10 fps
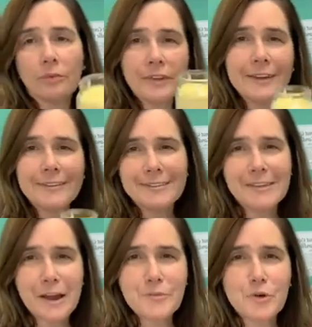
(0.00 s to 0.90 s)
These,
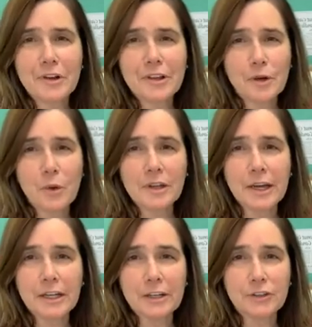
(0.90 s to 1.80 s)
I poured at like
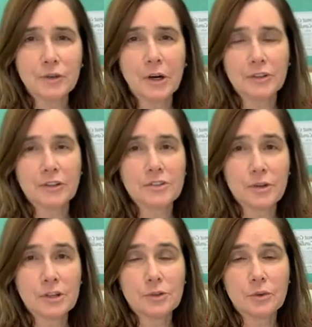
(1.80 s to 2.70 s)
190 to 200, so
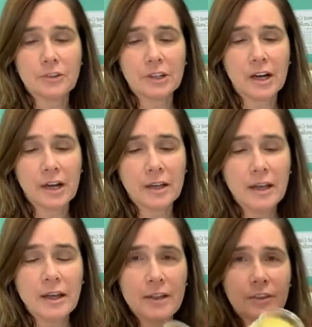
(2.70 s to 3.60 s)
these were really hot.
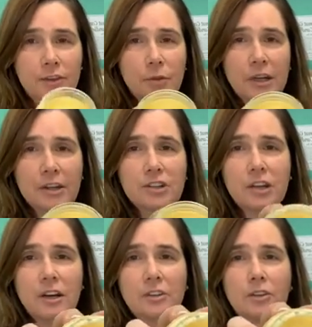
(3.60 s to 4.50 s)
This one actually
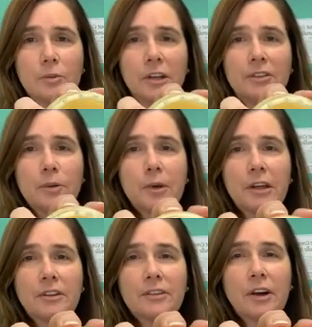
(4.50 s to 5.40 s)
got a little bit of dipping
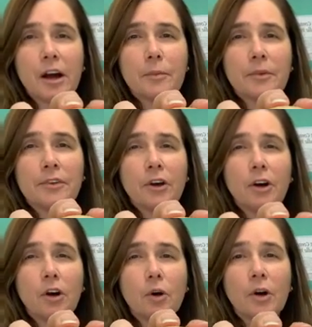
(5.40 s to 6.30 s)
in the top.
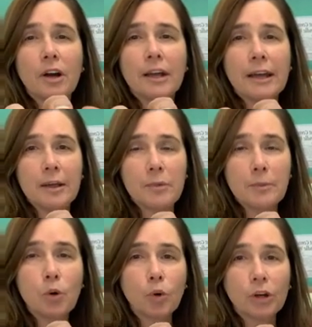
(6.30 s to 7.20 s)
So again, by
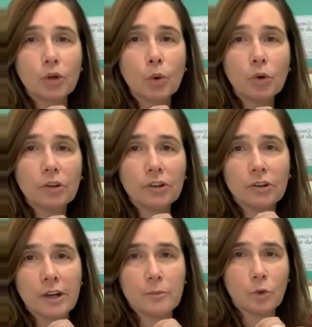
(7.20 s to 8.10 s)
pouring cooler, you'll
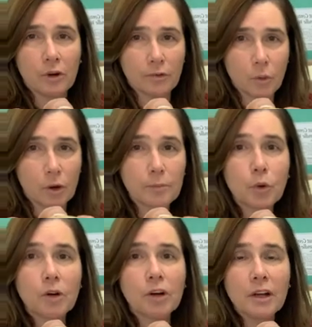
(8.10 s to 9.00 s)
get more of a one
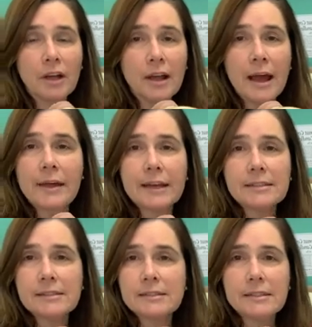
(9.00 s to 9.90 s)
pour. And
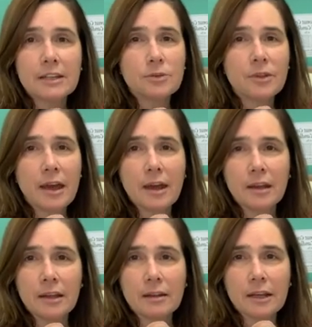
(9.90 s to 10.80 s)
that's with
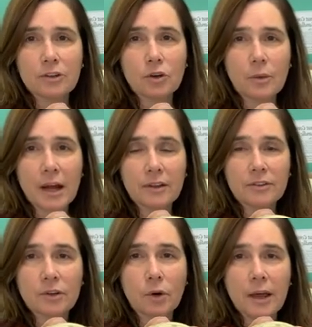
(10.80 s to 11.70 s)
any natural wax.
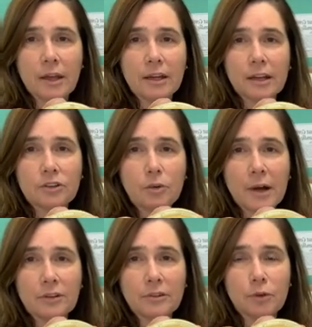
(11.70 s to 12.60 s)
So any natural
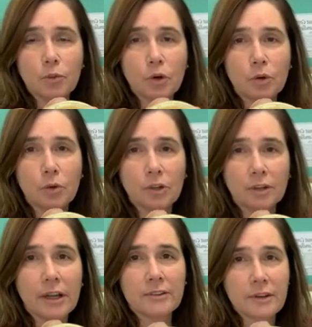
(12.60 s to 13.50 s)
wax, if you pour cooler,
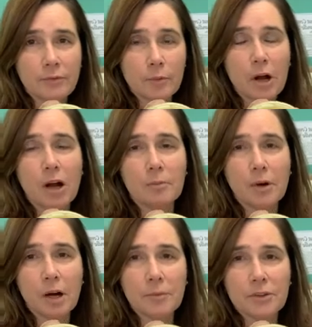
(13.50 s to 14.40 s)
except for palm.
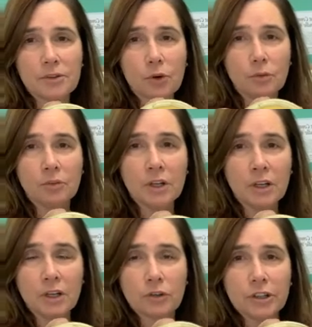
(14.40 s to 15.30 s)
Palm's its own
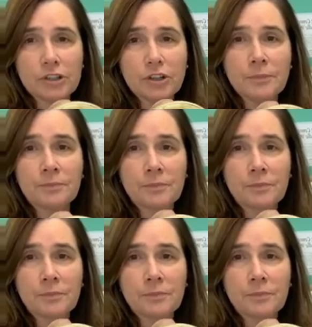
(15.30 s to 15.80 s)
creature.